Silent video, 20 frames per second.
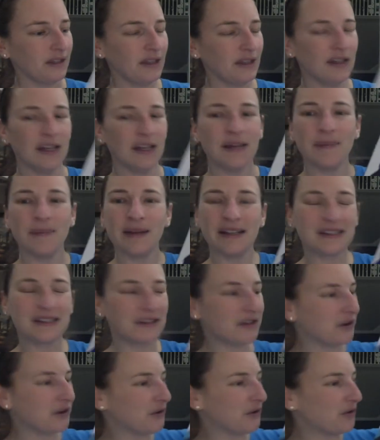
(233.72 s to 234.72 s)
he meets
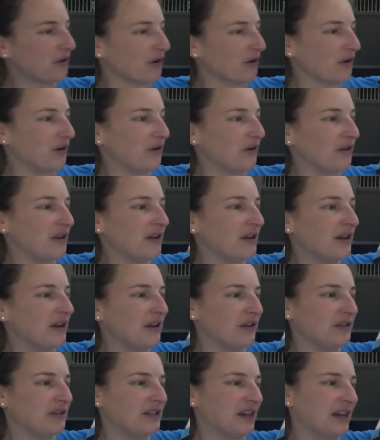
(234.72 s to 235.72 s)
a little girl
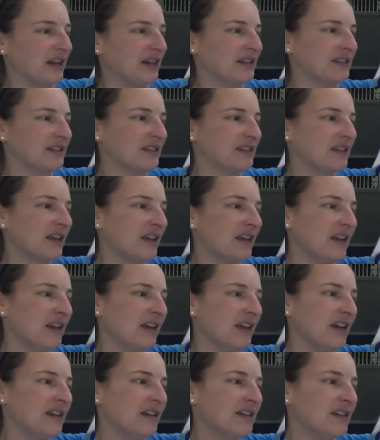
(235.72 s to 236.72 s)
who says,
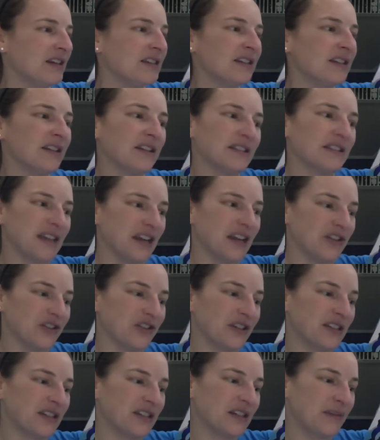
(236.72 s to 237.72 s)
he doesn't look
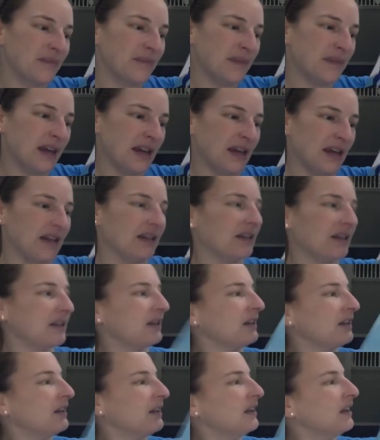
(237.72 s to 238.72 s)
dangerous to me,
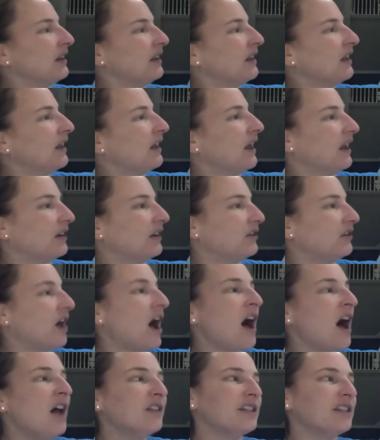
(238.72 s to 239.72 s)
and
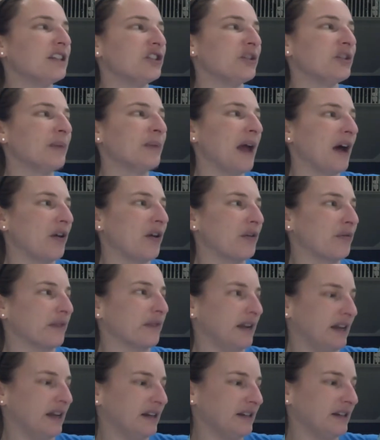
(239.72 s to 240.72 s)
I'll teach him how to
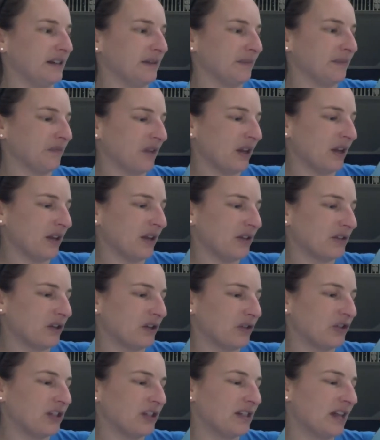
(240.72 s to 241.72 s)
read.
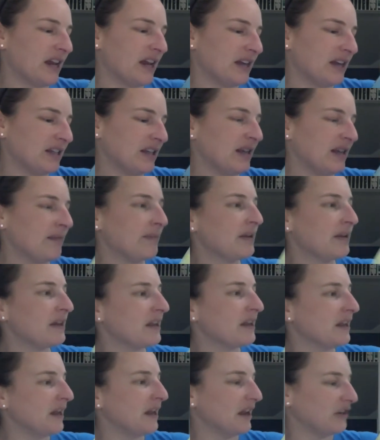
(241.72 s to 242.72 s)
So she takes him,
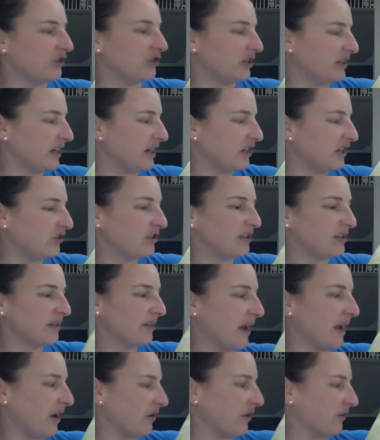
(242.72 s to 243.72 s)
and she teaches him
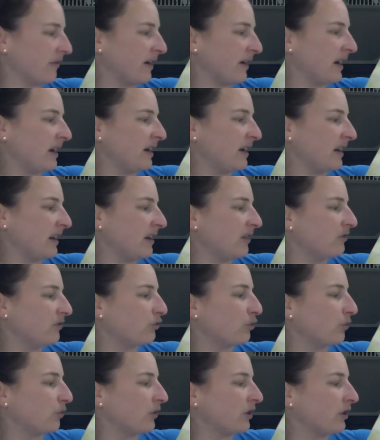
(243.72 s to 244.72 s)
to read.
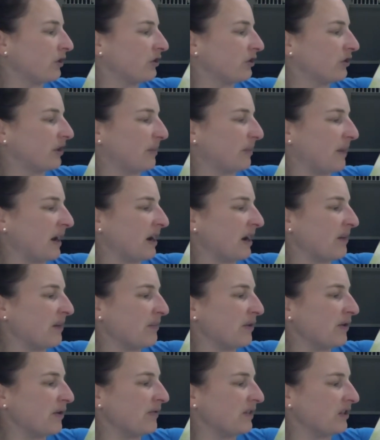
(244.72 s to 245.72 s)
George the bear
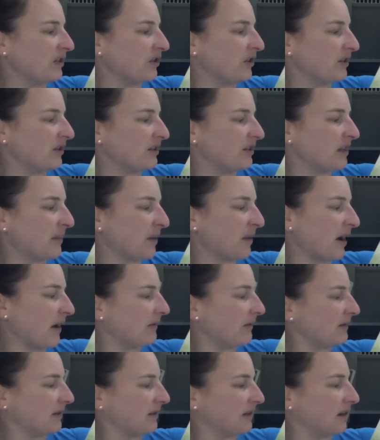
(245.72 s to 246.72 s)
moved into the summer
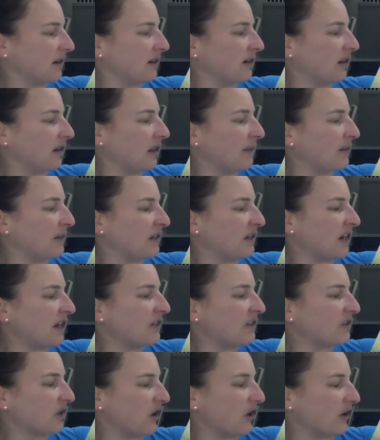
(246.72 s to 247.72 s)
house at the end of
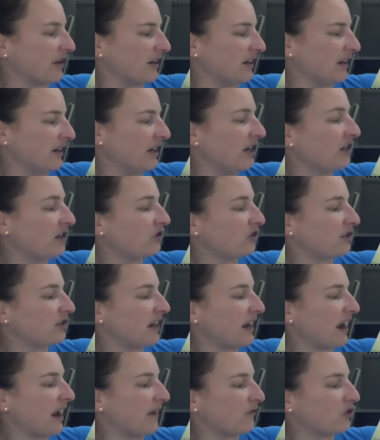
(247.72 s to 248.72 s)
Clementine's garden, and each
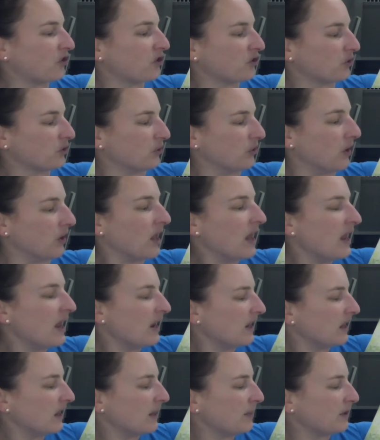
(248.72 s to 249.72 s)
day after school,
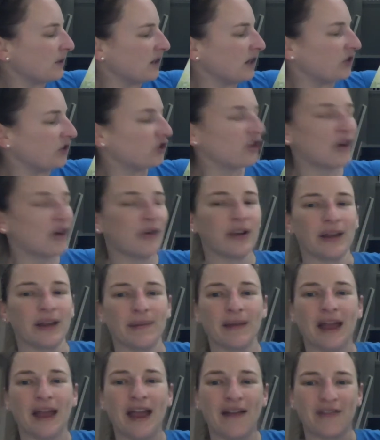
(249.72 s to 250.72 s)
Clementine showed
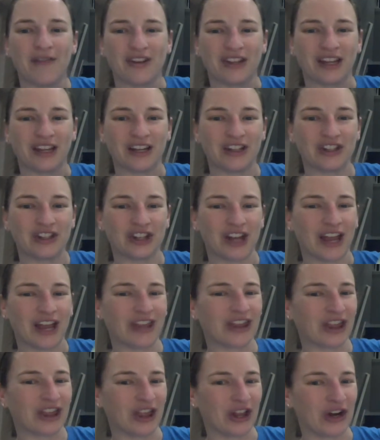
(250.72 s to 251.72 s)
him everything she
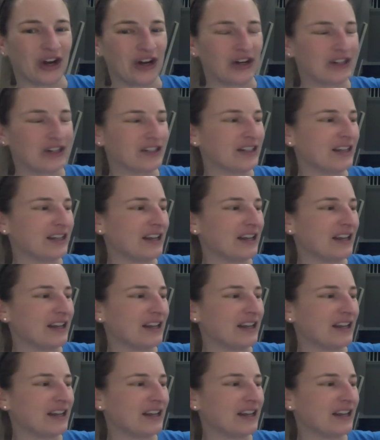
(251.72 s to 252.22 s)
had learned.